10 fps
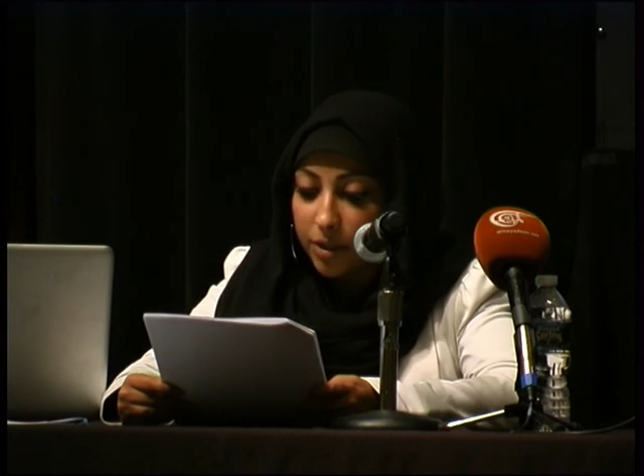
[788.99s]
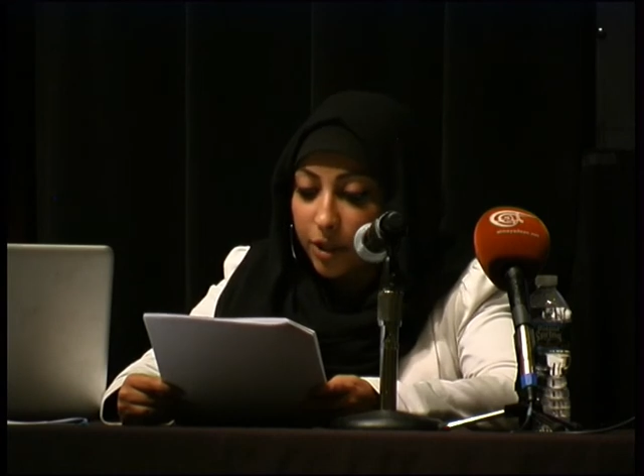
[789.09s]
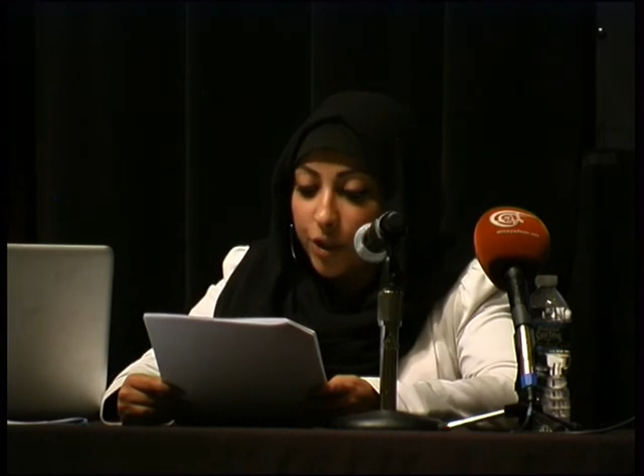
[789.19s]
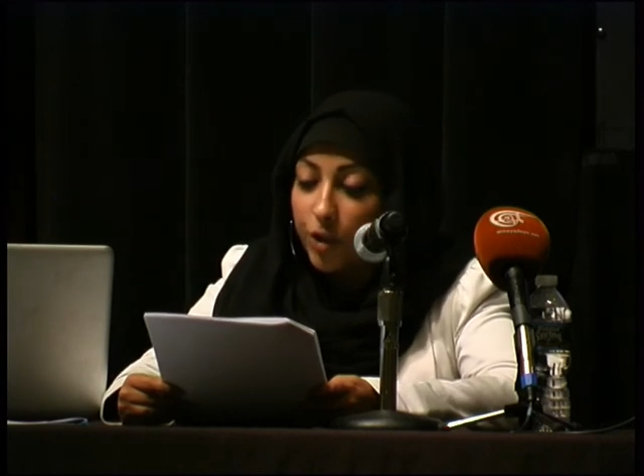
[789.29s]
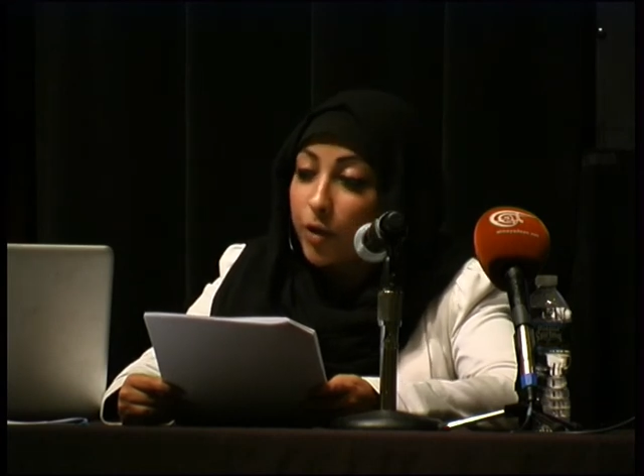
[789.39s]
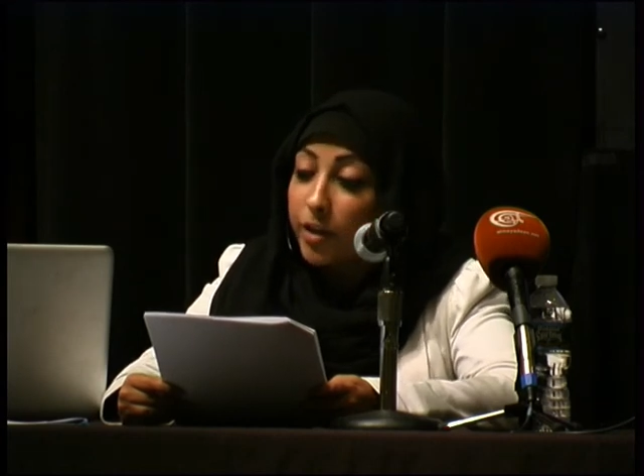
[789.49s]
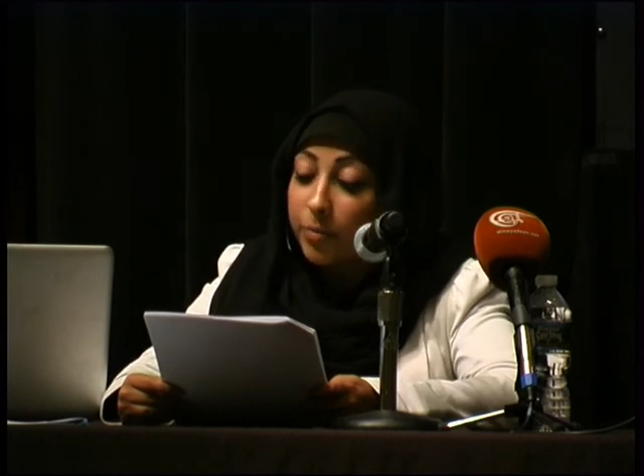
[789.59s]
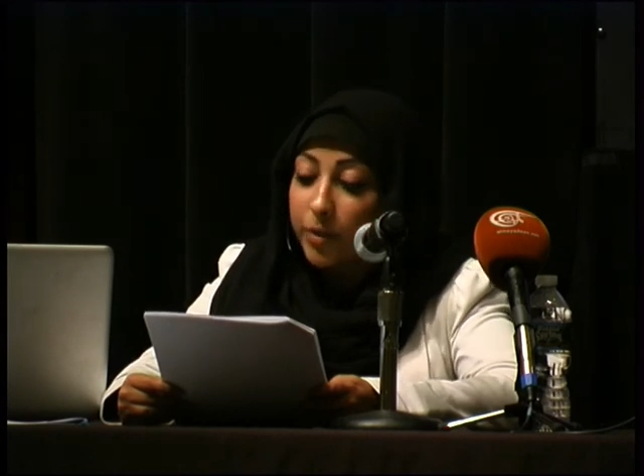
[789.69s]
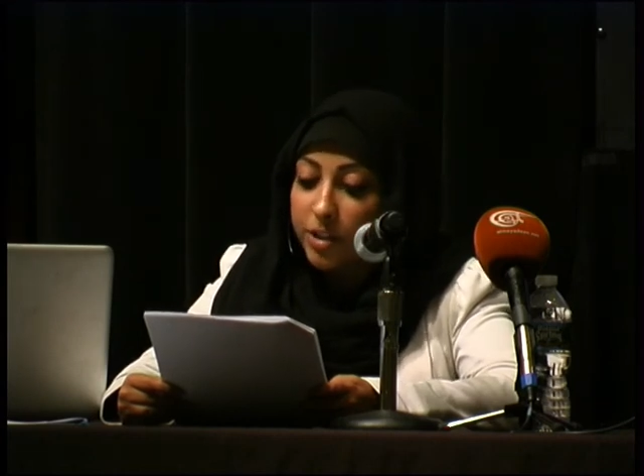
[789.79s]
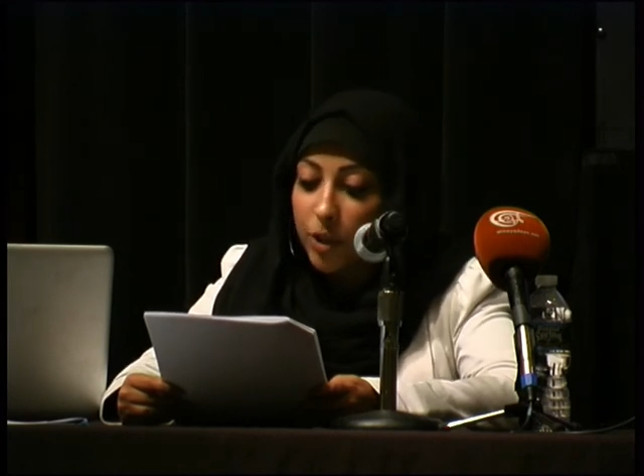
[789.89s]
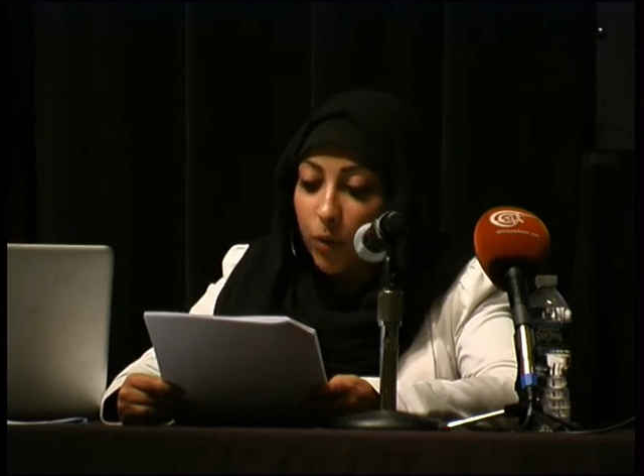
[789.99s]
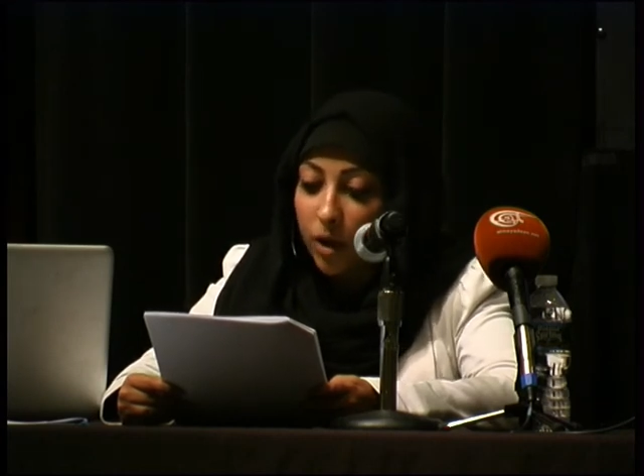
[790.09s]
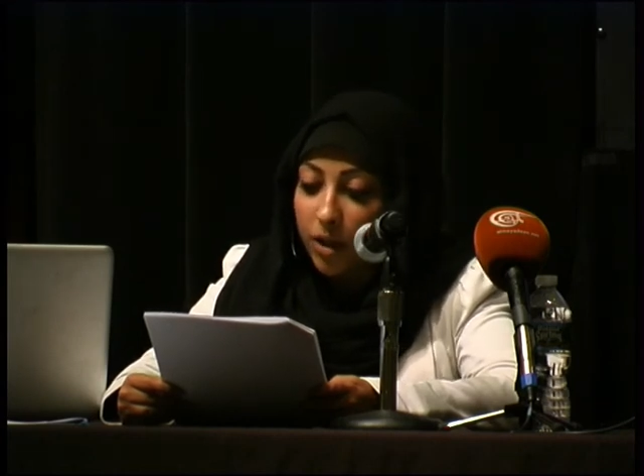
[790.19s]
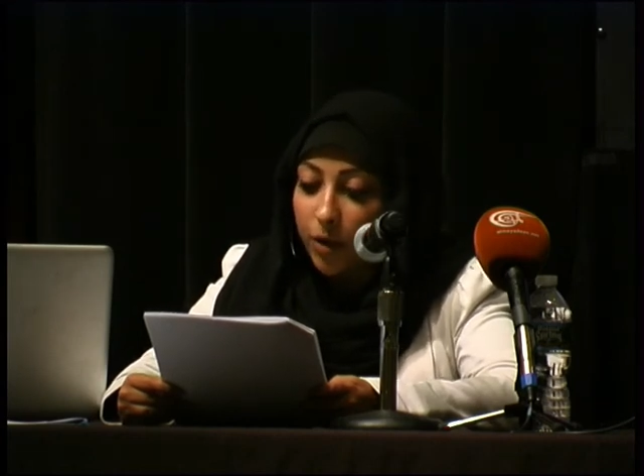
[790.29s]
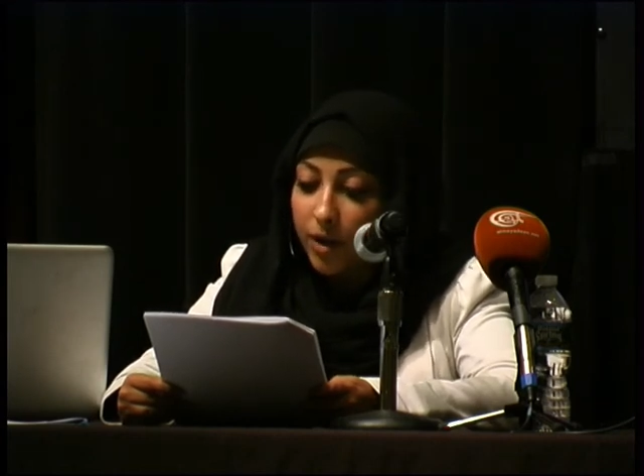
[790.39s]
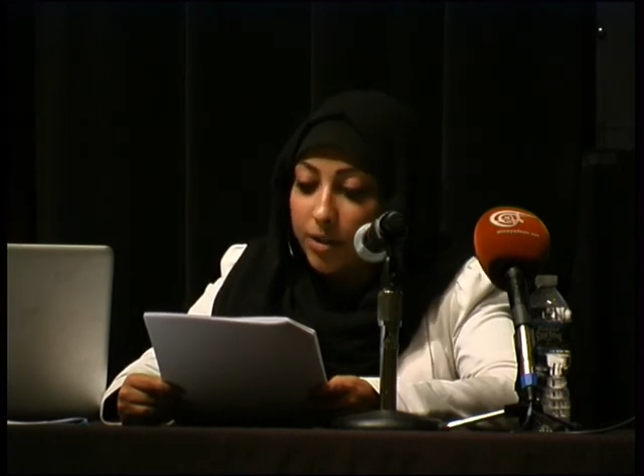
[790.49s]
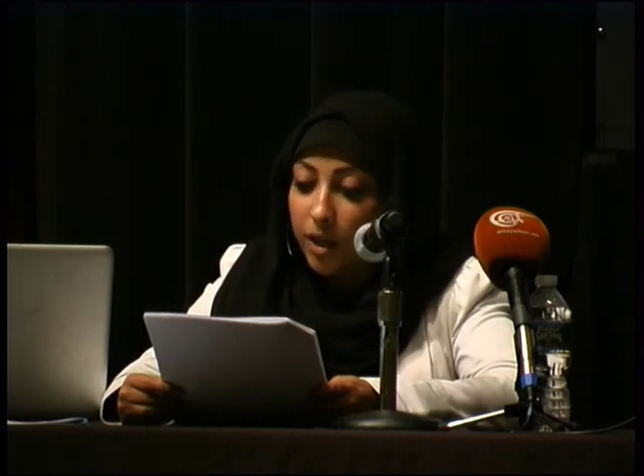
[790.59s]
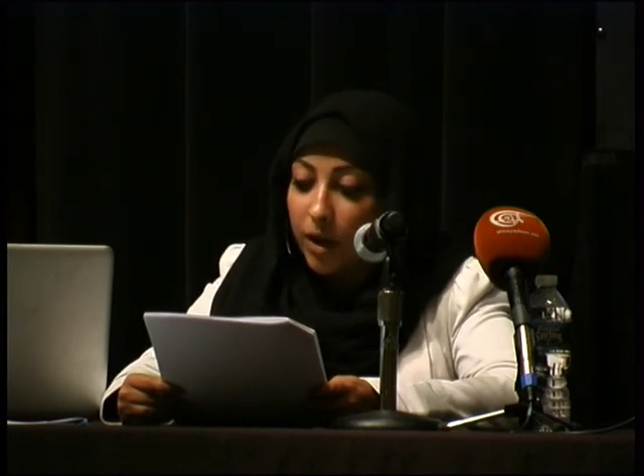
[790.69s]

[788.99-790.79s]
you know they built a wall around our